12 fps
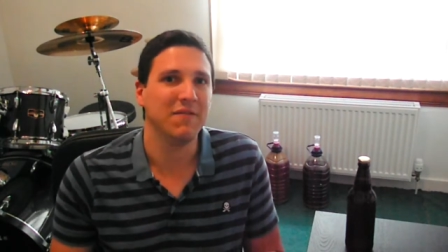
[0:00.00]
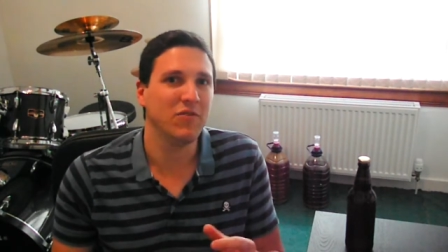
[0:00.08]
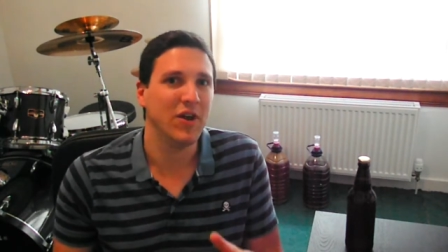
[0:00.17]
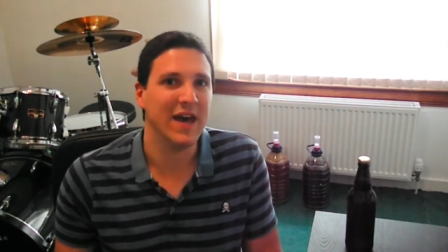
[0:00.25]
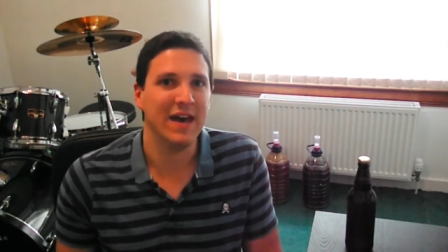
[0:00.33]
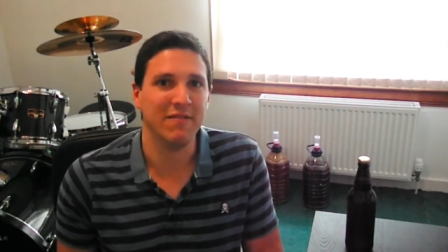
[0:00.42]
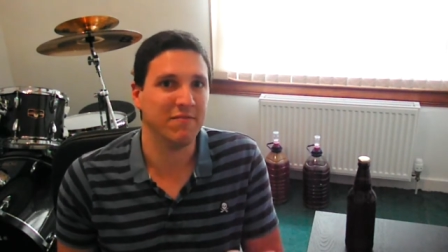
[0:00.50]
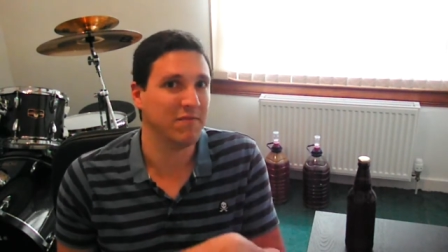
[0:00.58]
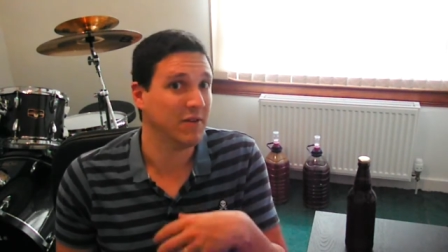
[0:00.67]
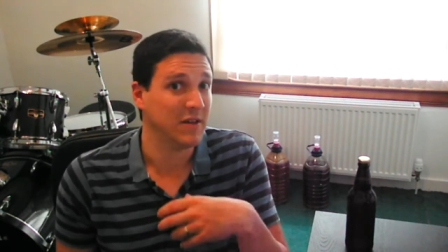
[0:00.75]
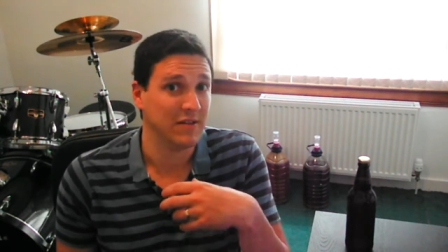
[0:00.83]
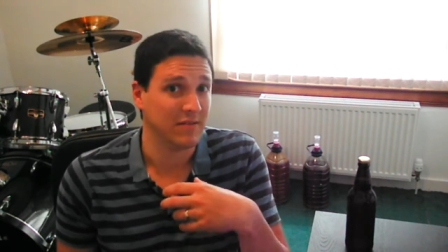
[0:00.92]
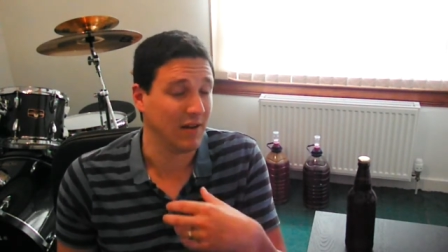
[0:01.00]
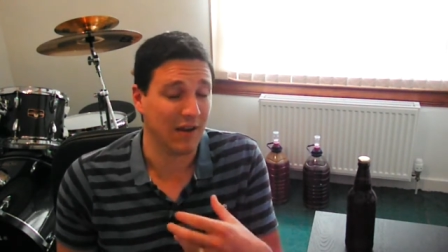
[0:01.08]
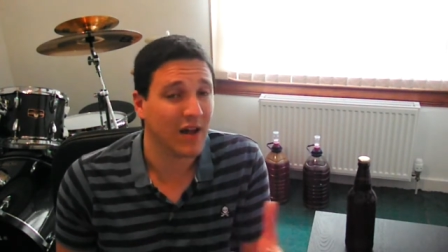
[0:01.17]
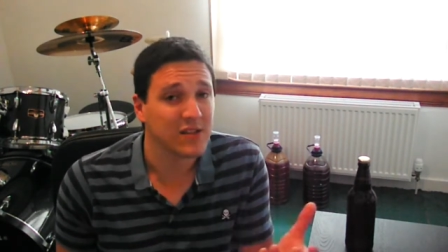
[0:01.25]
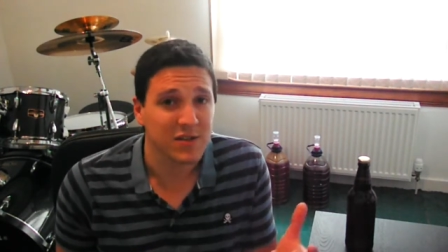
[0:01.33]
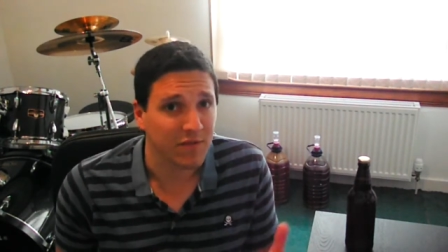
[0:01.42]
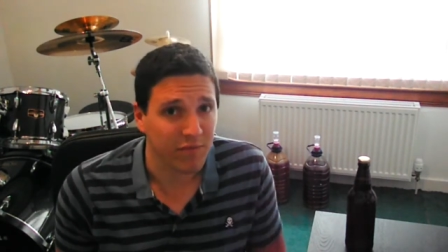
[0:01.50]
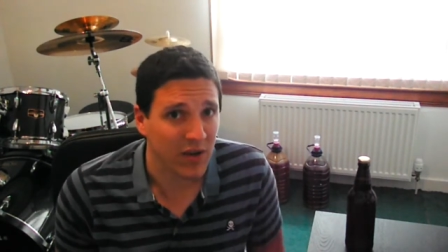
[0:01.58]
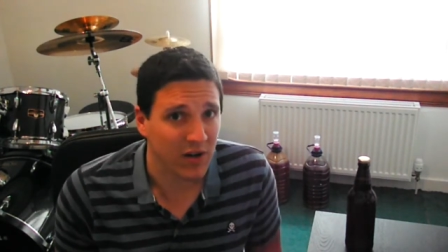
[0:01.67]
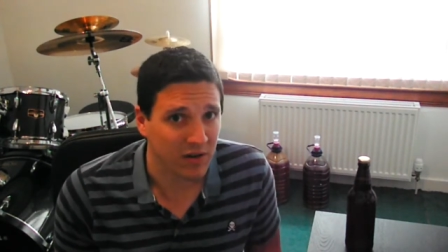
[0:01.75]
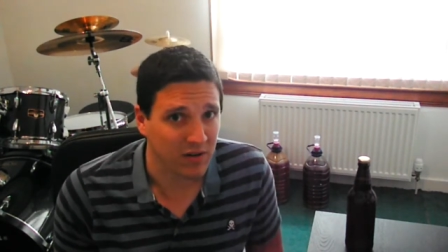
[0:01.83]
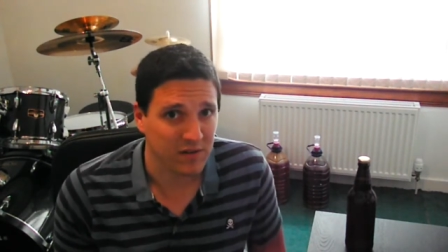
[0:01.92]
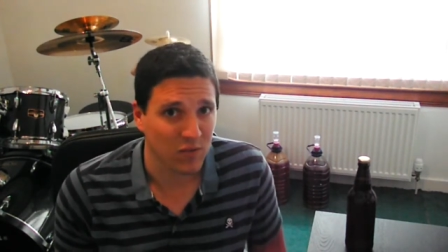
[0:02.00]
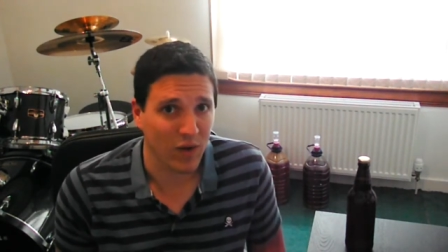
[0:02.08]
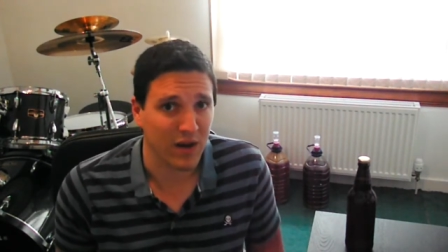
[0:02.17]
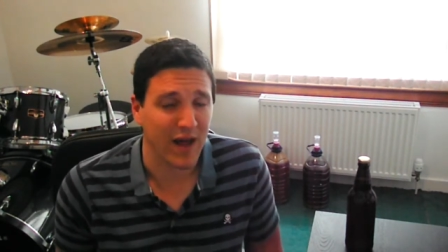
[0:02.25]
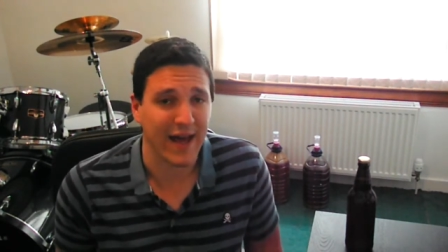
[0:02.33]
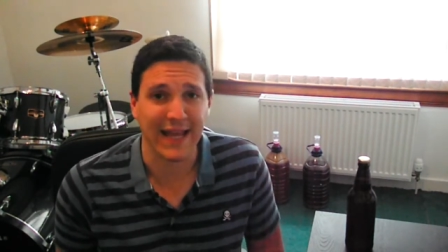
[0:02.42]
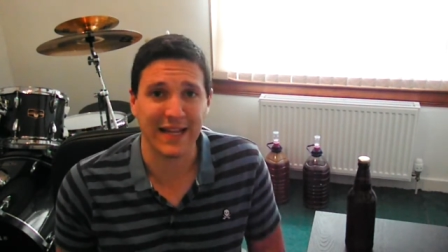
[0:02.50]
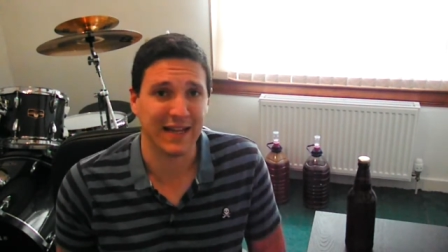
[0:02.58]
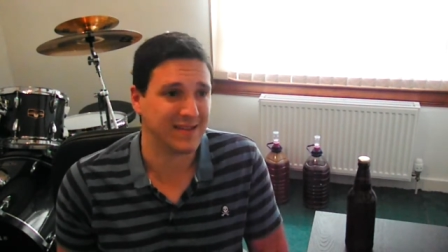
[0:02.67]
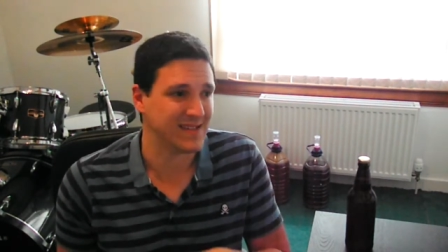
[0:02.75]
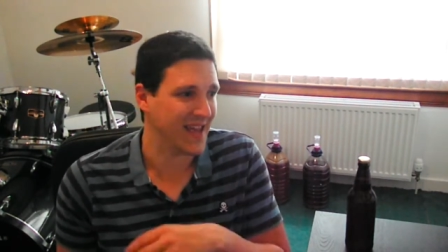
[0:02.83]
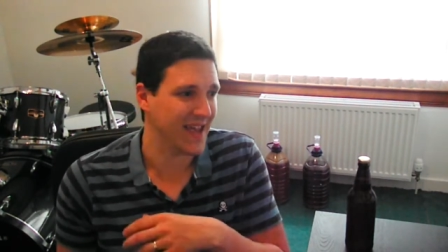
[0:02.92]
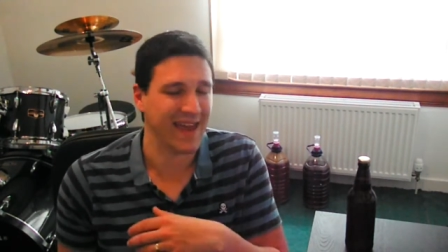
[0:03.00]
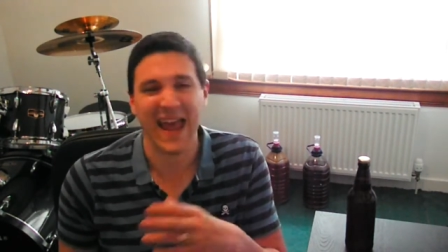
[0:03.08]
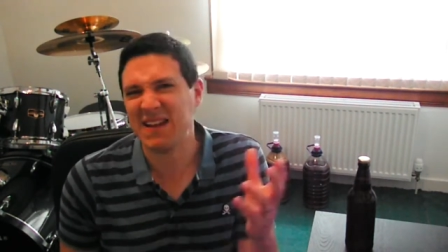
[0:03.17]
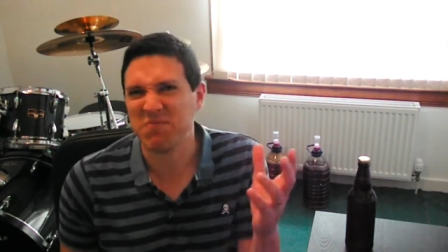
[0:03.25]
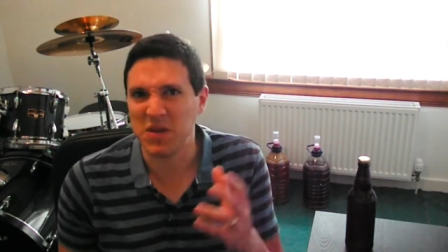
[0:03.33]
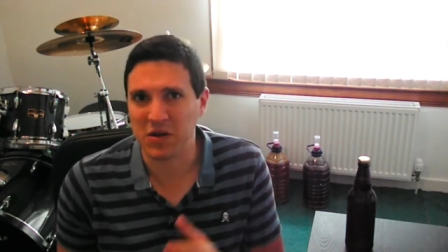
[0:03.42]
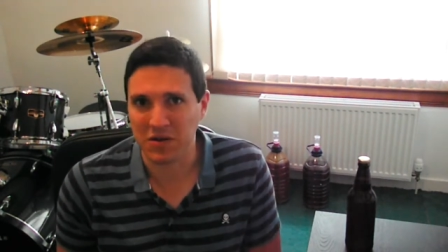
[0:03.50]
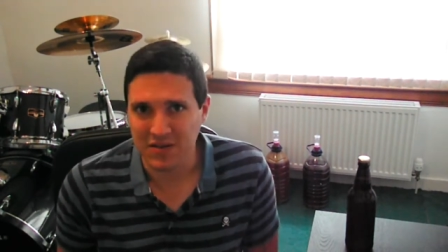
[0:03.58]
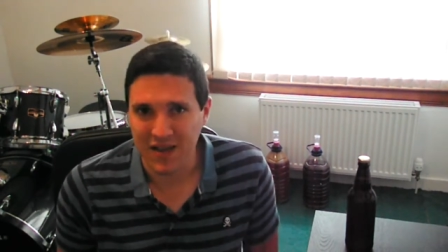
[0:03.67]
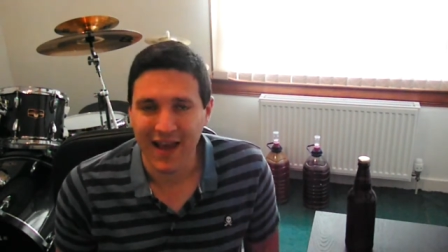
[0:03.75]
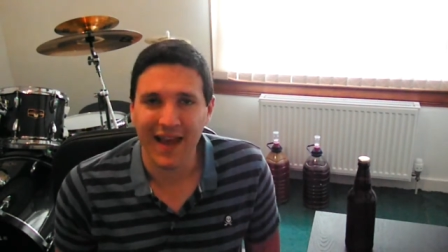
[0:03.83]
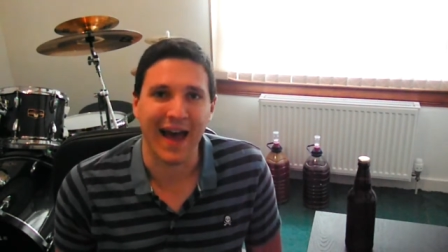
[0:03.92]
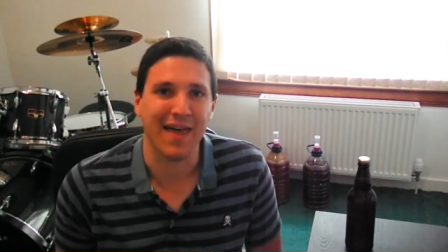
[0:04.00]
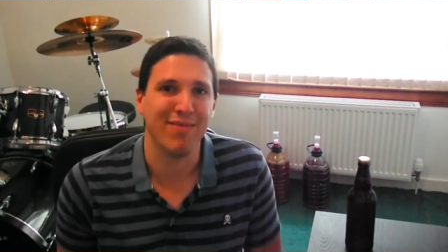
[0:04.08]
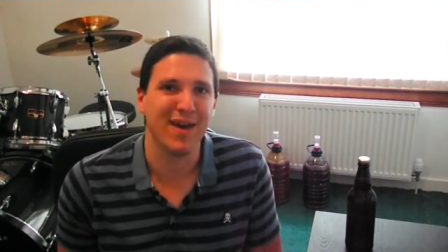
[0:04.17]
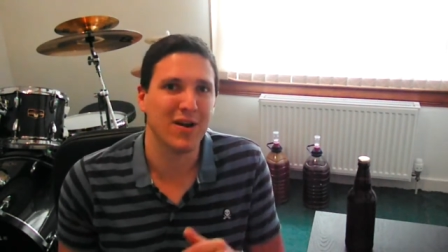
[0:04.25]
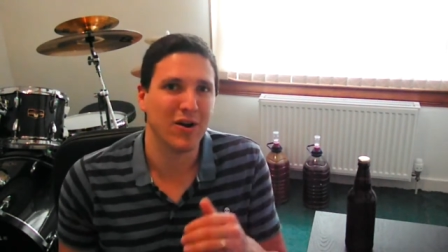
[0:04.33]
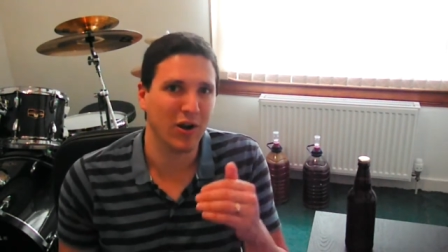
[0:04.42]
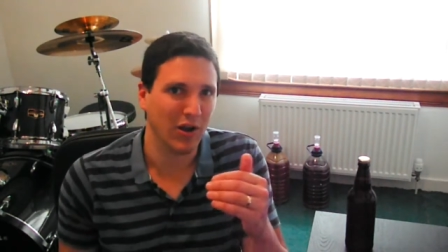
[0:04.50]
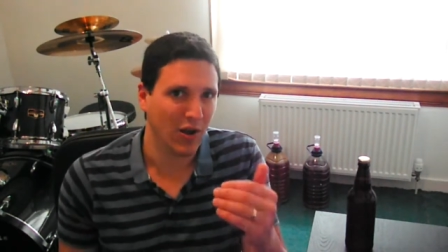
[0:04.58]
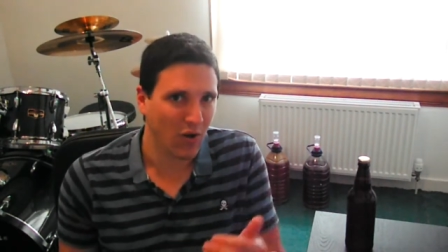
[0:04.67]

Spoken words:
if you have lots of beers one night, let's say 8 beers, and they are